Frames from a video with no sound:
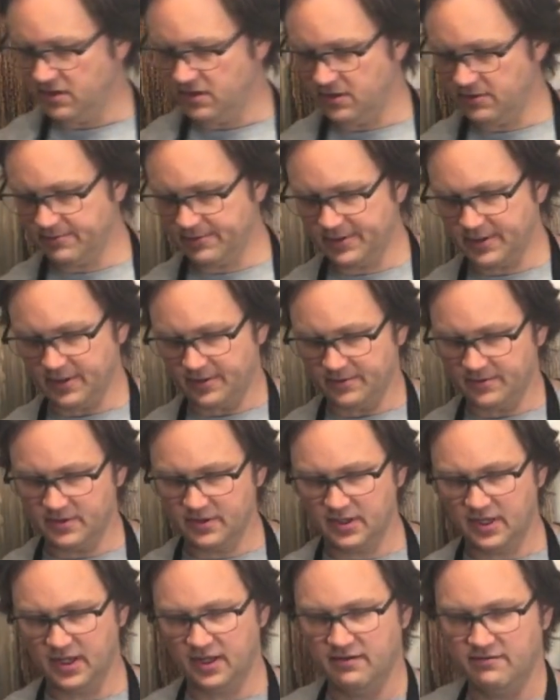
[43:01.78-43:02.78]
There we go.
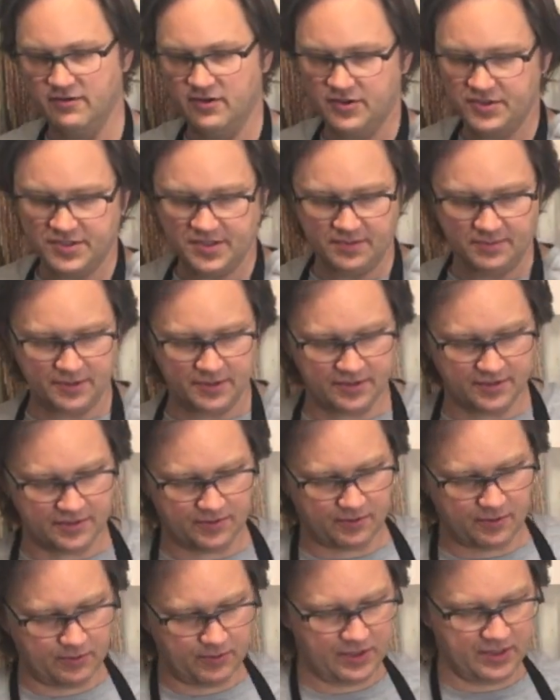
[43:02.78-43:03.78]
Again, very similar
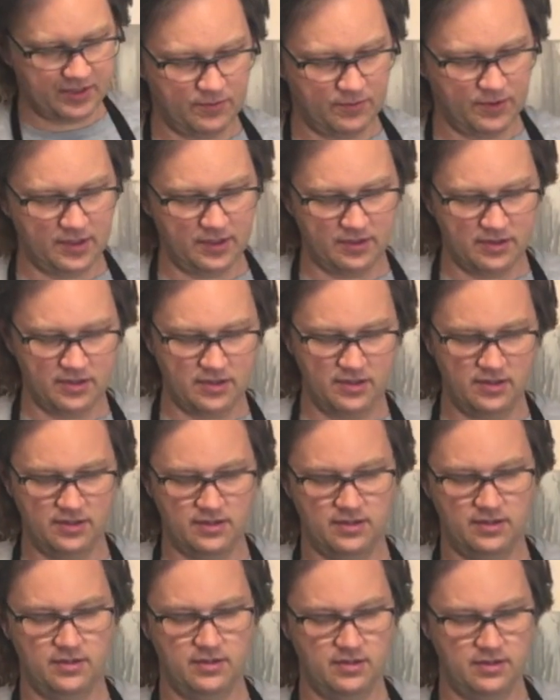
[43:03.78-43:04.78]
to what we with
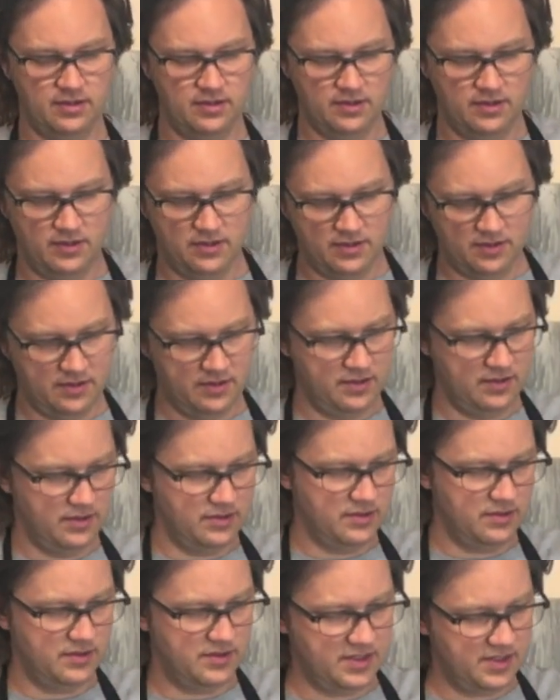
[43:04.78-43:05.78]

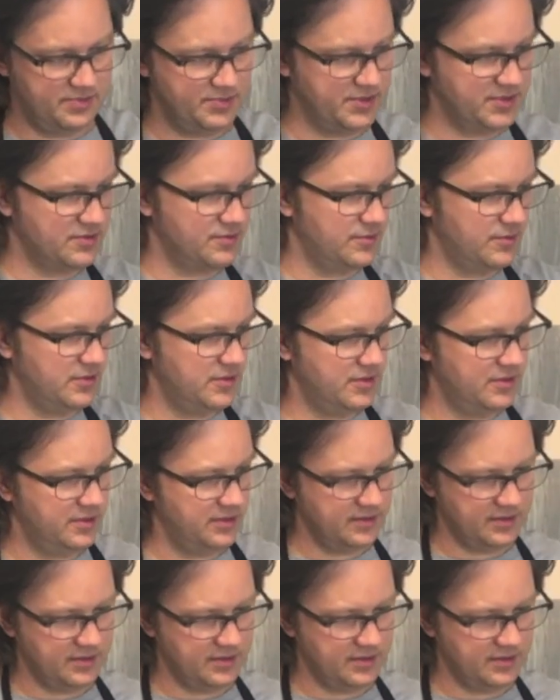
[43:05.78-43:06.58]
the Tempest wood